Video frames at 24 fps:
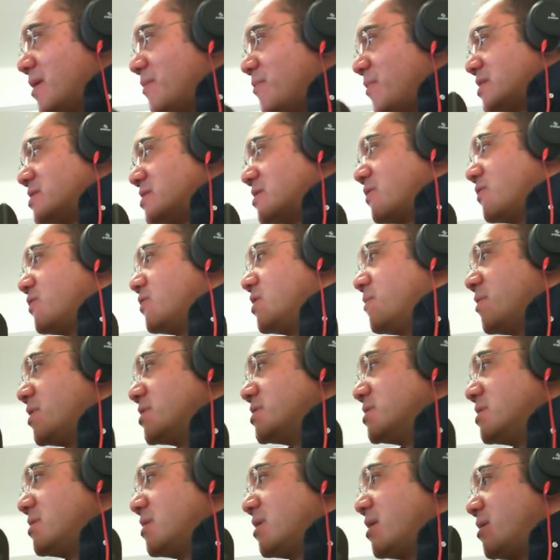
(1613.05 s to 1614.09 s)
Mexico
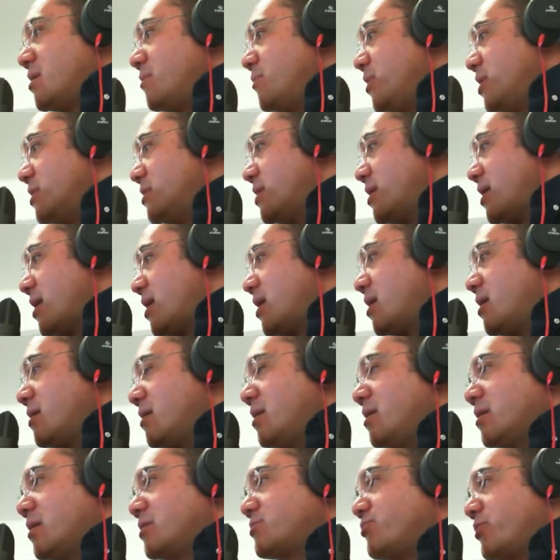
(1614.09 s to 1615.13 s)
University are building an
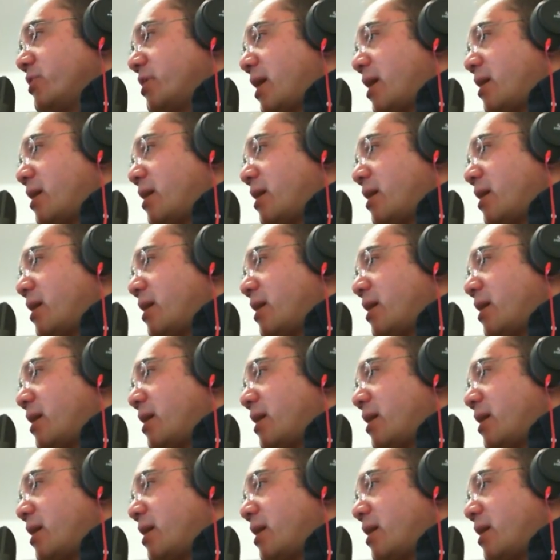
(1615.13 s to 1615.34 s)
electric